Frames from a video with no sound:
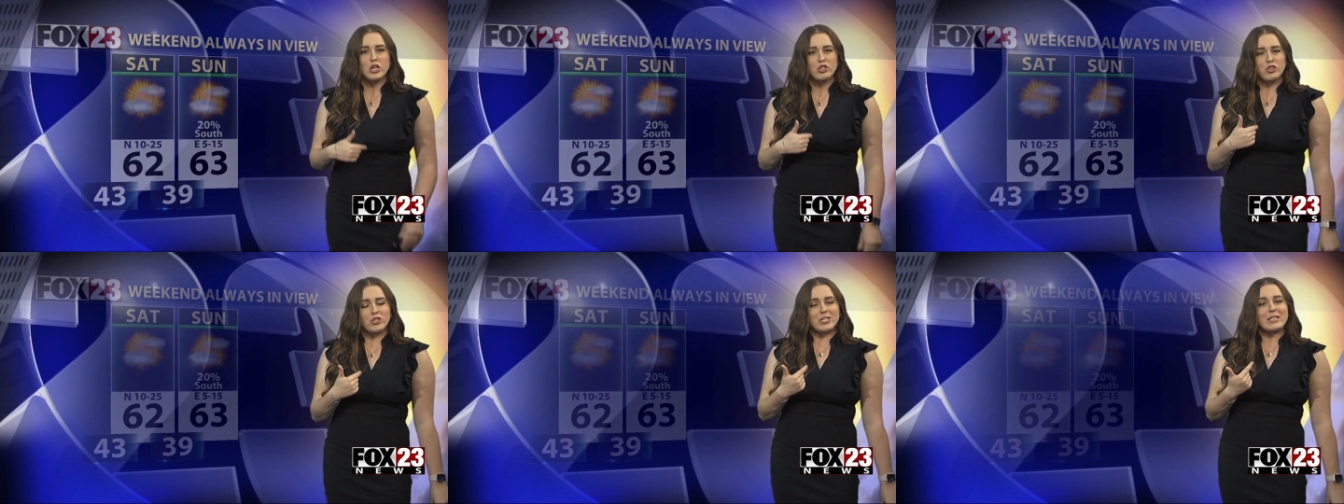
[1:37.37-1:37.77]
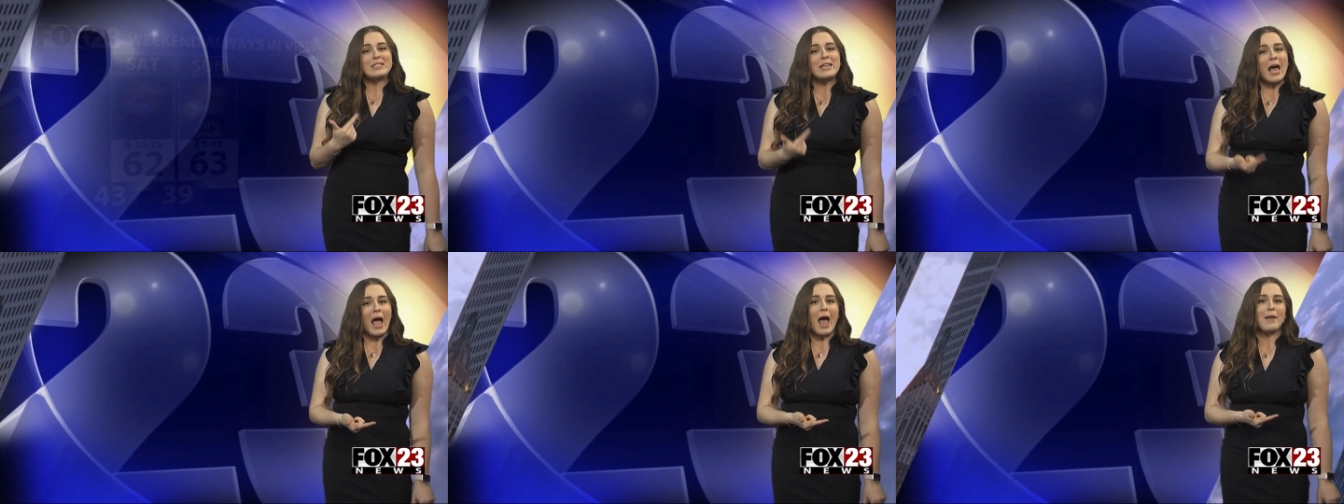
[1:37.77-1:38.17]
Just a
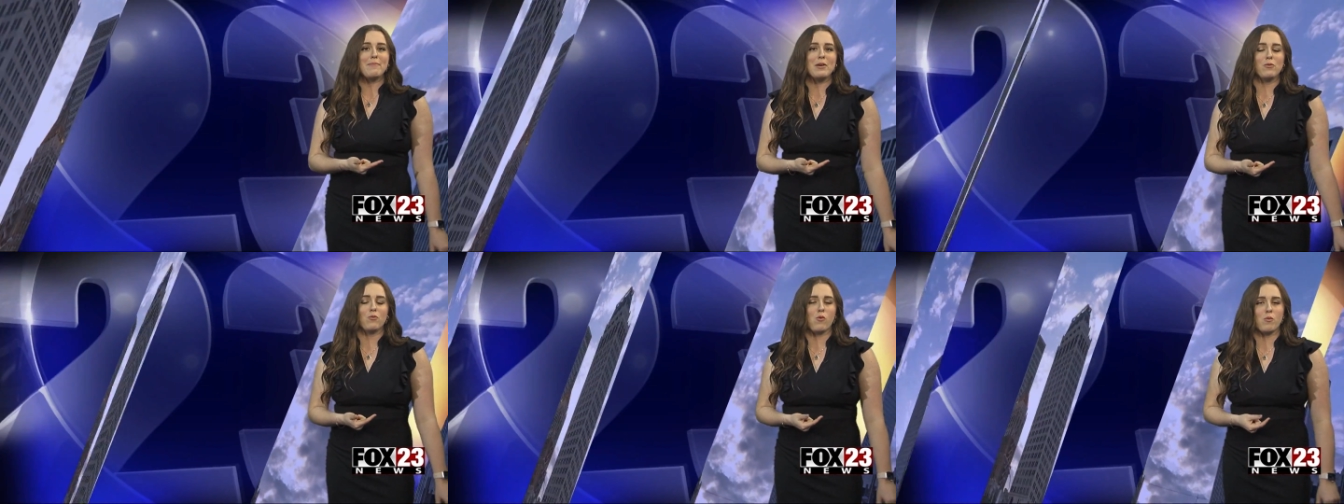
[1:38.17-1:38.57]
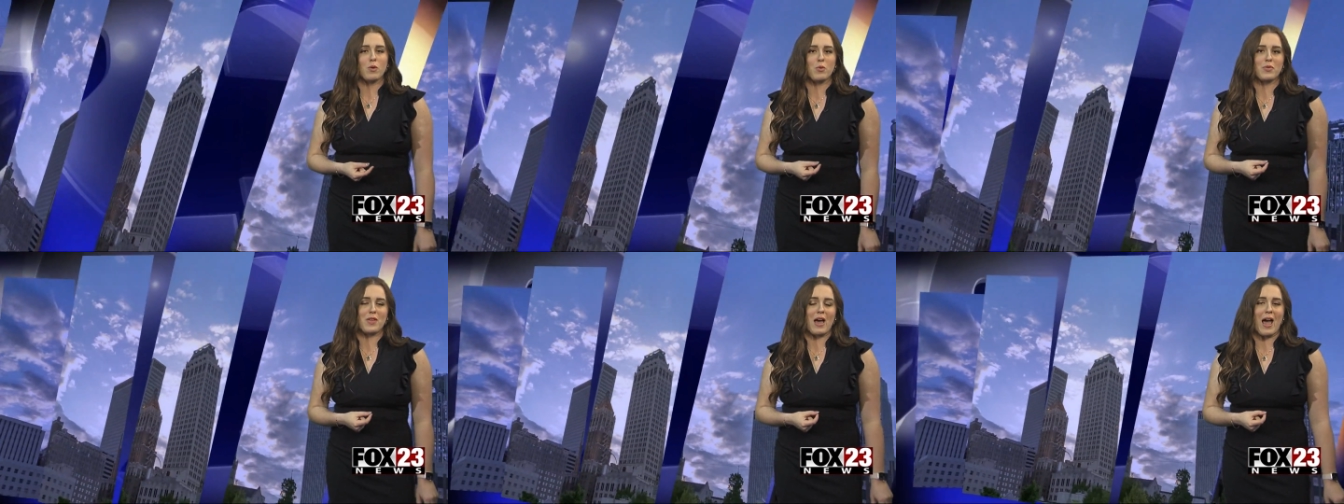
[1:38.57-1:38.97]
tad bit warmer
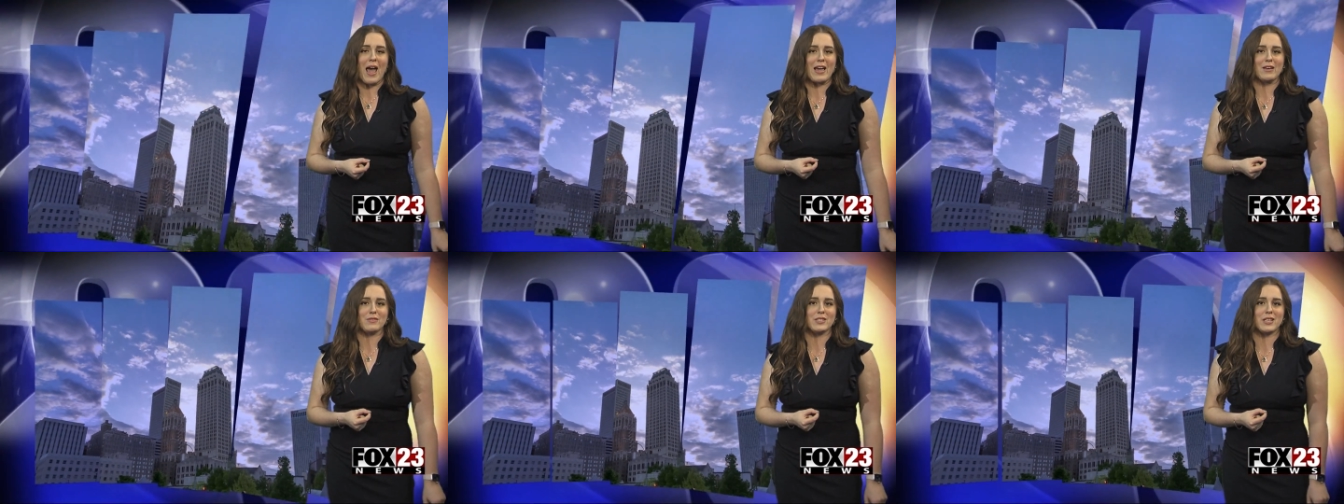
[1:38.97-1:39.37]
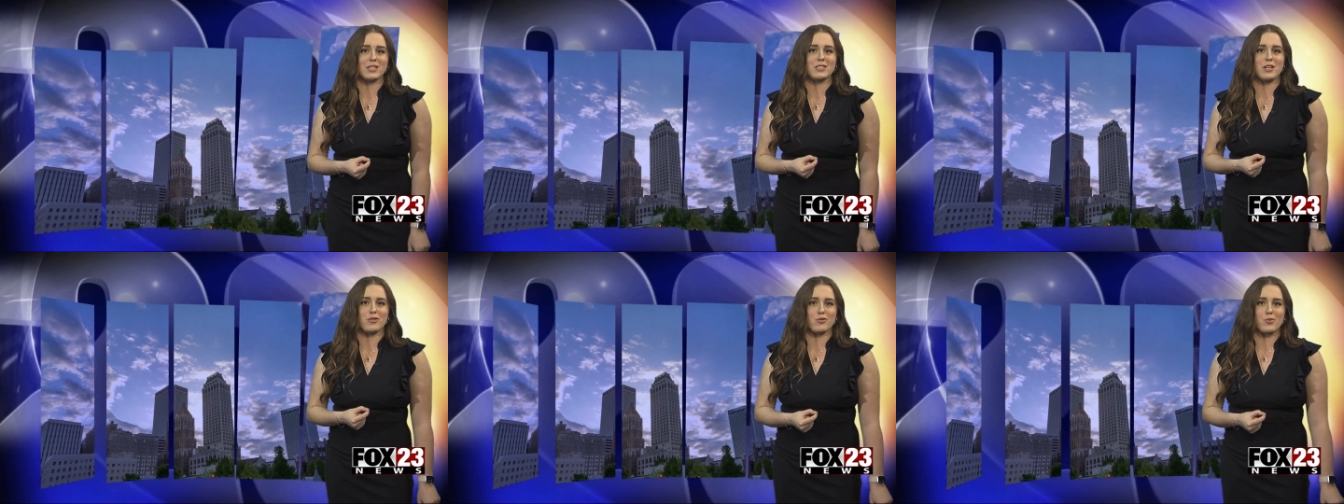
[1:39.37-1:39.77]
with a high of
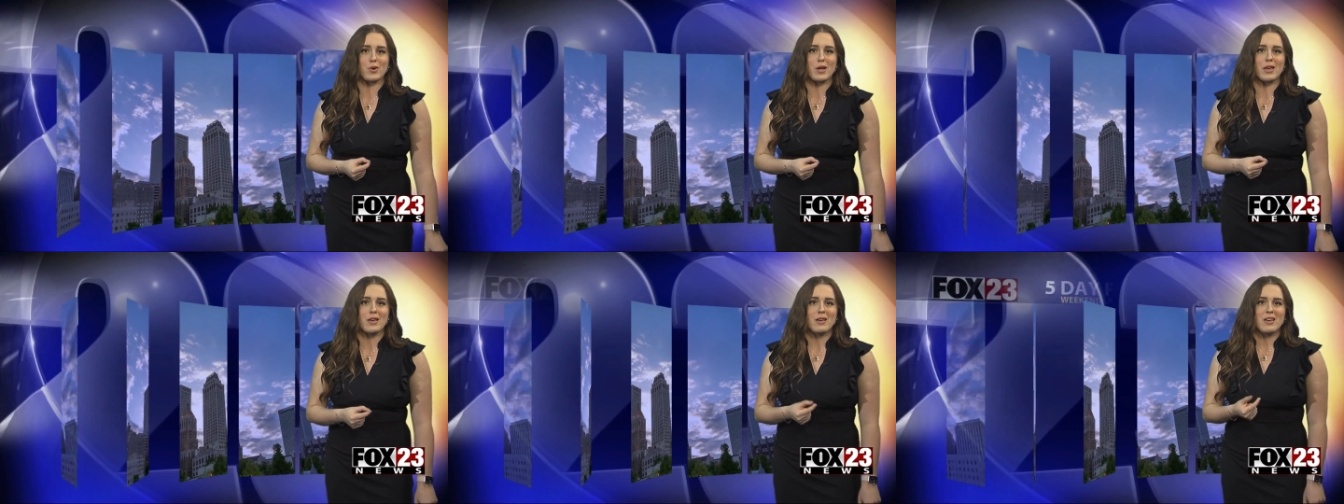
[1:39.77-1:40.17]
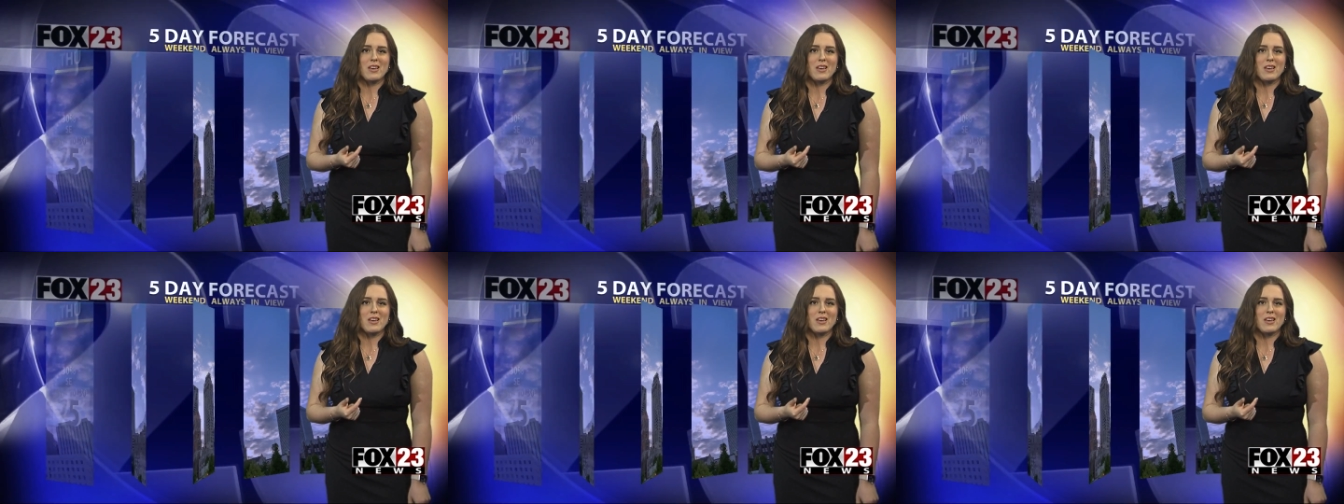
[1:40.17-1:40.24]
63.